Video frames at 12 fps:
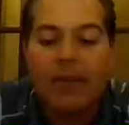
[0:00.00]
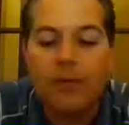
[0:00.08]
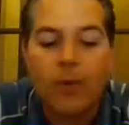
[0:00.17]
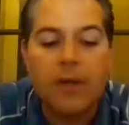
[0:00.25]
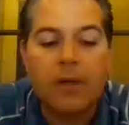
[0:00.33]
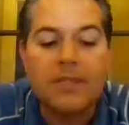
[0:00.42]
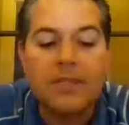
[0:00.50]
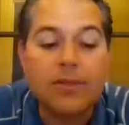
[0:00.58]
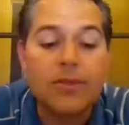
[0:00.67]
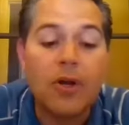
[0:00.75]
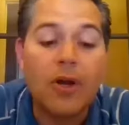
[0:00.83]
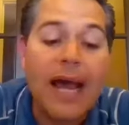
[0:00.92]
the world that
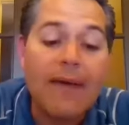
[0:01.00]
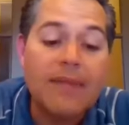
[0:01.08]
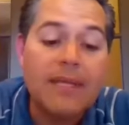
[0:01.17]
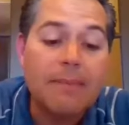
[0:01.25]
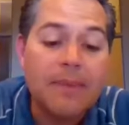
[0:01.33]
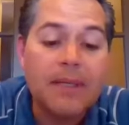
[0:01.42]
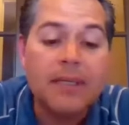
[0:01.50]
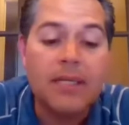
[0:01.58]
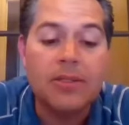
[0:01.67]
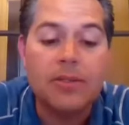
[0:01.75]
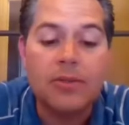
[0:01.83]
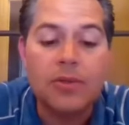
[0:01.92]
do not have the
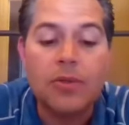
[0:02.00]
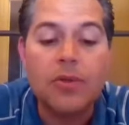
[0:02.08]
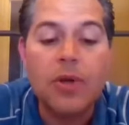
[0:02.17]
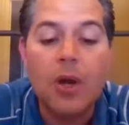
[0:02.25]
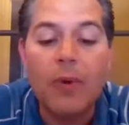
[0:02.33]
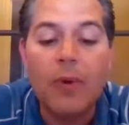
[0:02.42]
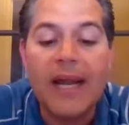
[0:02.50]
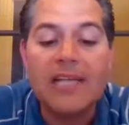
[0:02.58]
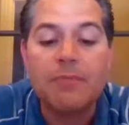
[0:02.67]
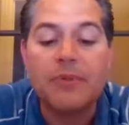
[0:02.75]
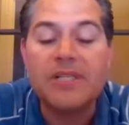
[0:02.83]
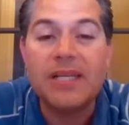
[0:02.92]
ability to do what
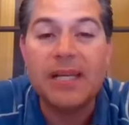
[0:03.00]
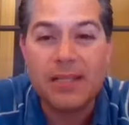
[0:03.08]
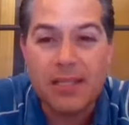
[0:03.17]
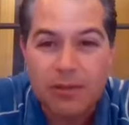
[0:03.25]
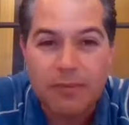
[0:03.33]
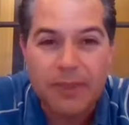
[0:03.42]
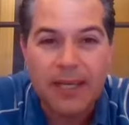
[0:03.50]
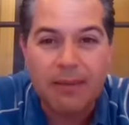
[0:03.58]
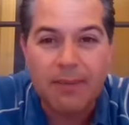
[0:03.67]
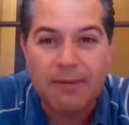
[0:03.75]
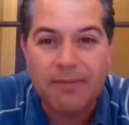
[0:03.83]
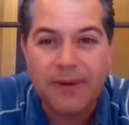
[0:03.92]
has presented to me and
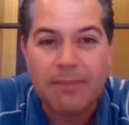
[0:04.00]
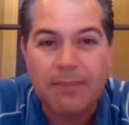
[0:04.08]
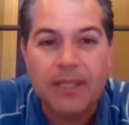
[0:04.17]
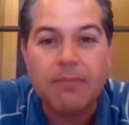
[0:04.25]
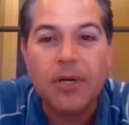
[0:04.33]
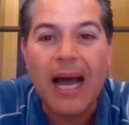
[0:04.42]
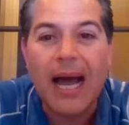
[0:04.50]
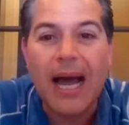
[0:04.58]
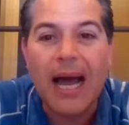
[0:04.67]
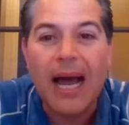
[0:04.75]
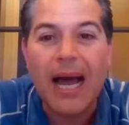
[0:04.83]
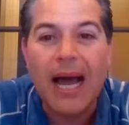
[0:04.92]
my family, but
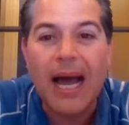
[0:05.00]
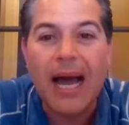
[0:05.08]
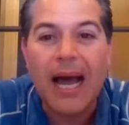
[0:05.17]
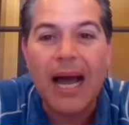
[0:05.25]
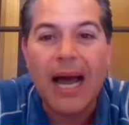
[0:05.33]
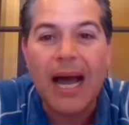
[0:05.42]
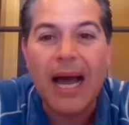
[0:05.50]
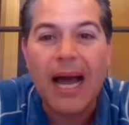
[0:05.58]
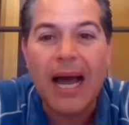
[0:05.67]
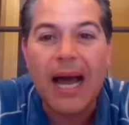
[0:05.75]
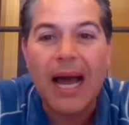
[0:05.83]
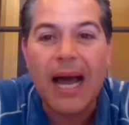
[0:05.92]
I've been able to adapt